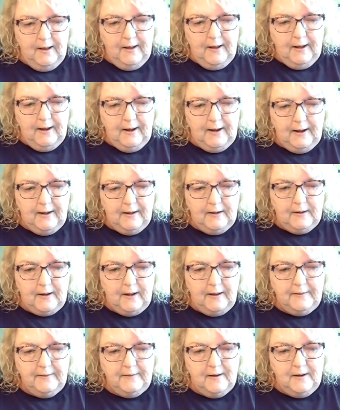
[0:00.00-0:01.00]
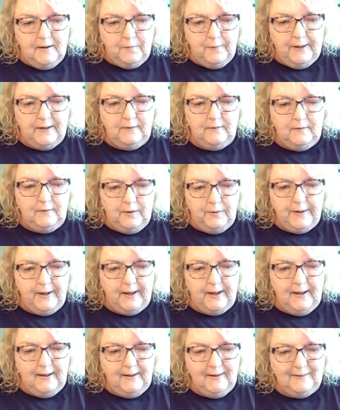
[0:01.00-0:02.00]
And I thought, well,
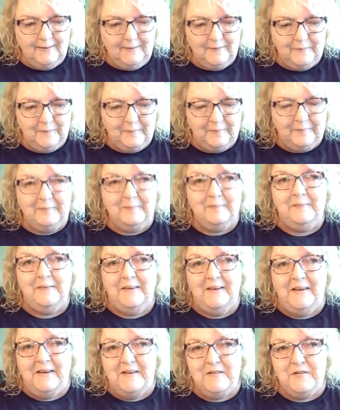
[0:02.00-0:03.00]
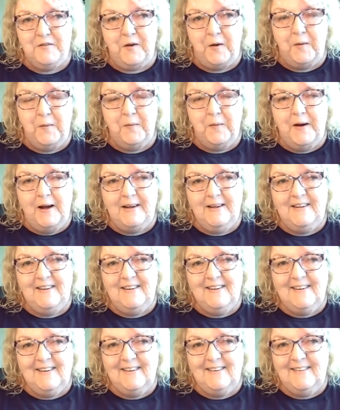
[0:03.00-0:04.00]
okay. So I need
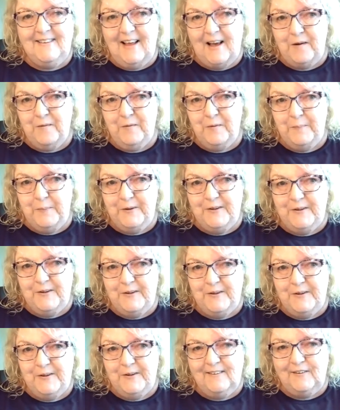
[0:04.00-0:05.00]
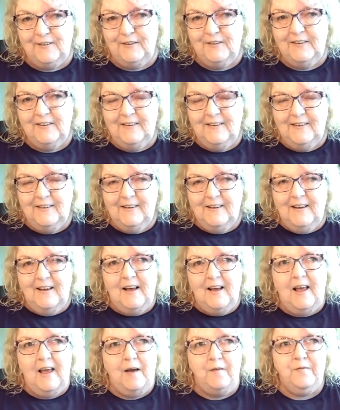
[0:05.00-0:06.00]
to get that one put together.
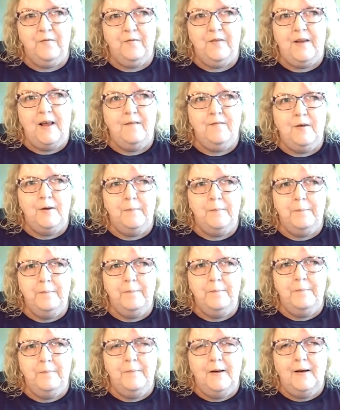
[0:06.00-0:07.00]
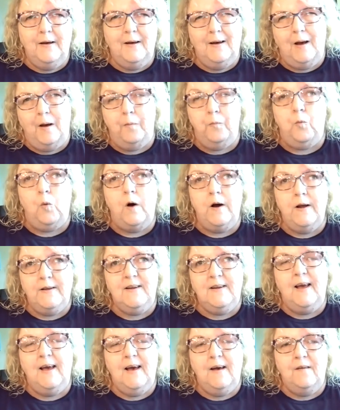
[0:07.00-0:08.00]
I have to have it, I want
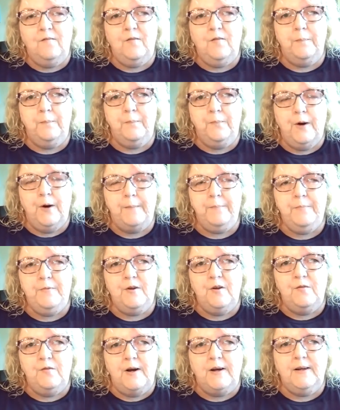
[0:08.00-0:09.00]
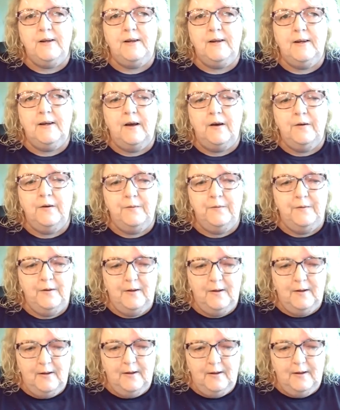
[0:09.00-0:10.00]
to have it prepped and ready to go
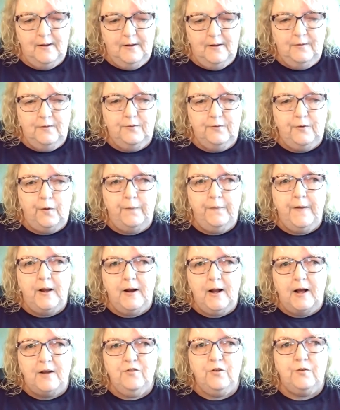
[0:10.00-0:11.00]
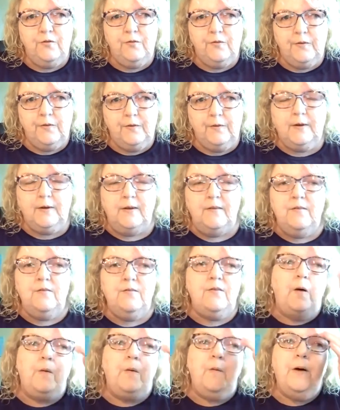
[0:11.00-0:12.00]
so that I just can
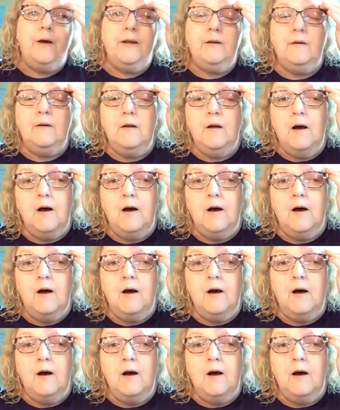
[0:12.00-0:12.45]
sew it